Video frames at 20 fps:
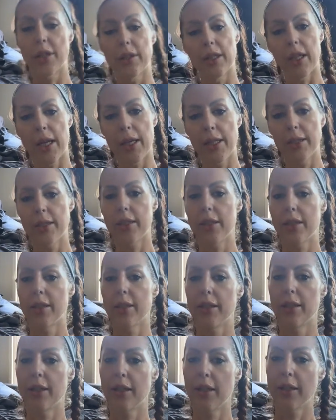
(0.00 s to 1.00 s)
light
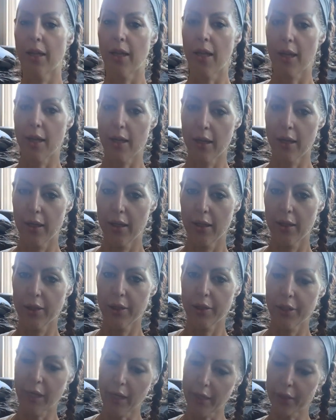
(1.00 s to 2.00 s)
and the
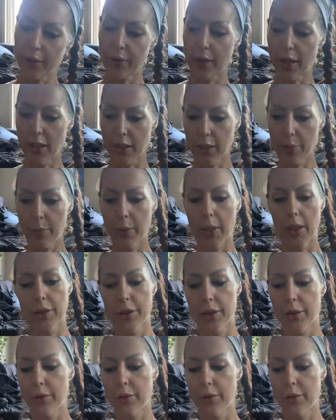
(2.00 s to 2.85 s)
shadow aspect.